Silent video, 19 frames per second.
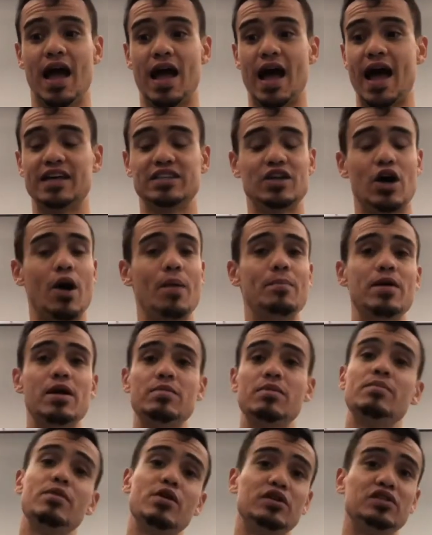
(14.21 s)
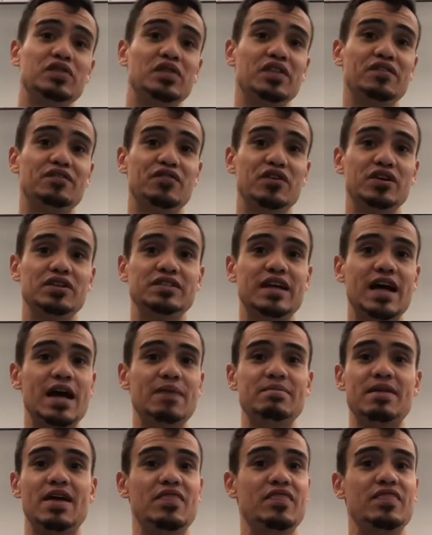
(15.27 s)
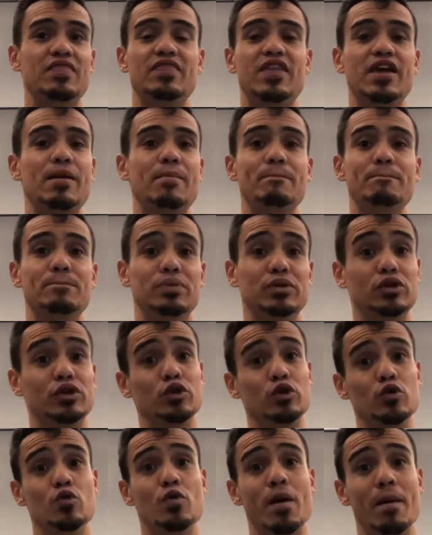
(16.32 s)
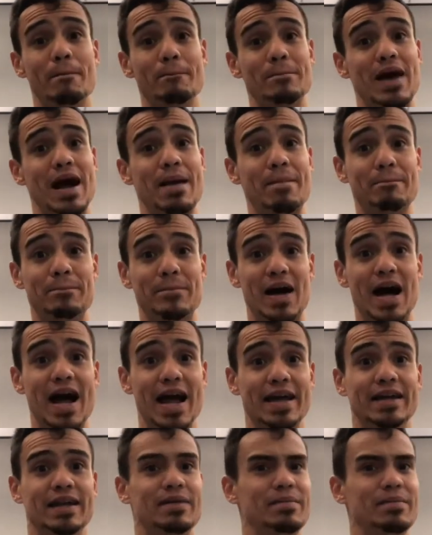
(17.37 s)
I saw Baby Mills for the first time and they blew my mind.